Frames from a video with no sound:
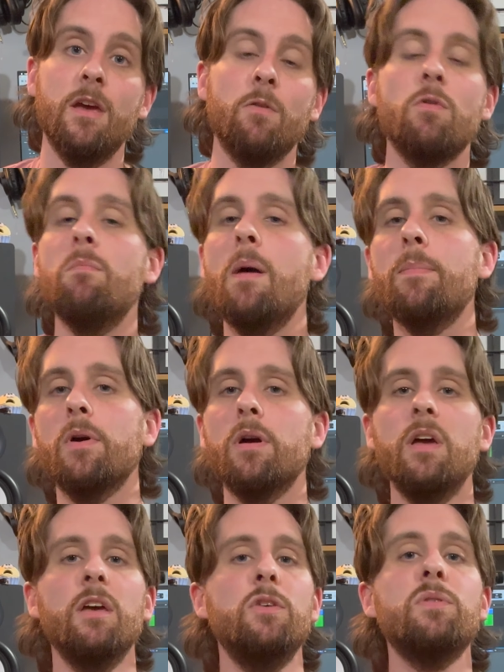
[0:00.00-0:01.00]
Remember,
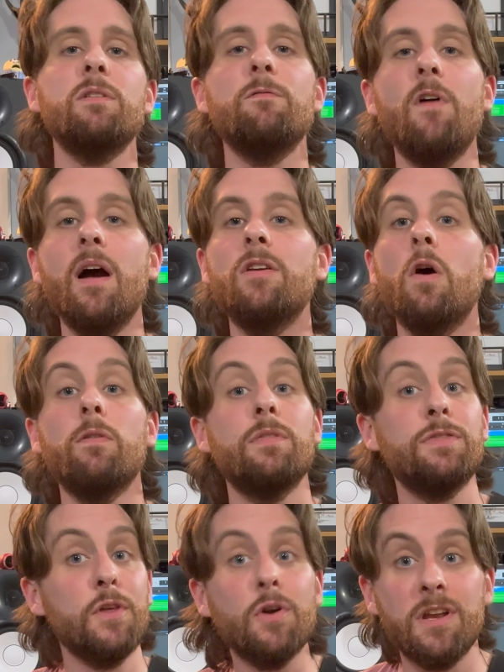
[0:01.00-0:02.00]
you can find over
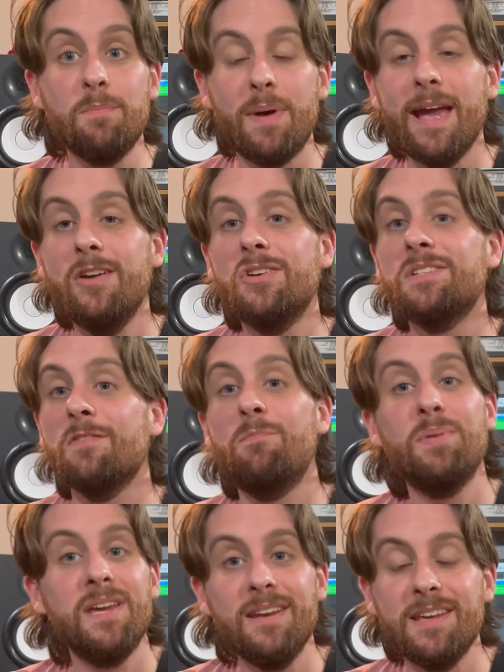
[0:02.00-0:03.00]
30 pages of
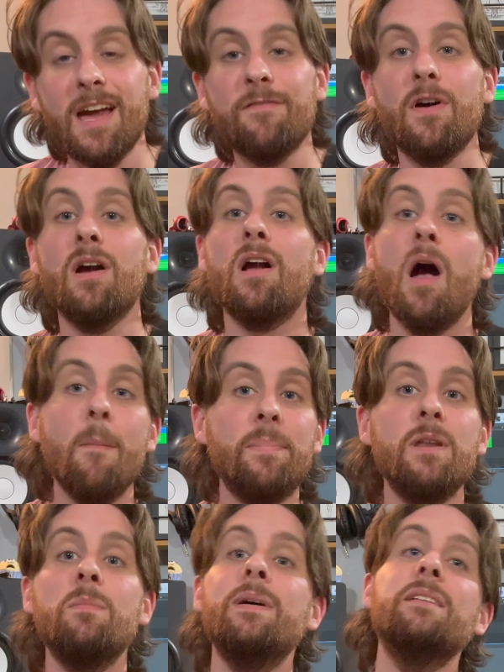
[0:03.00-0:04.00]
PDF
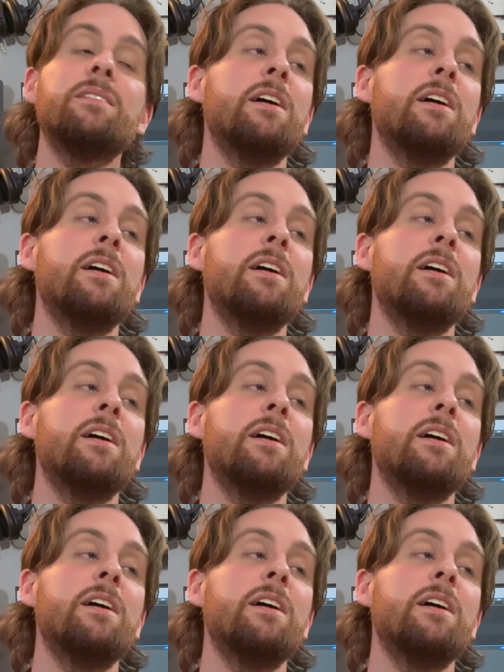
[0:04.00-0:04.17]
accompaniment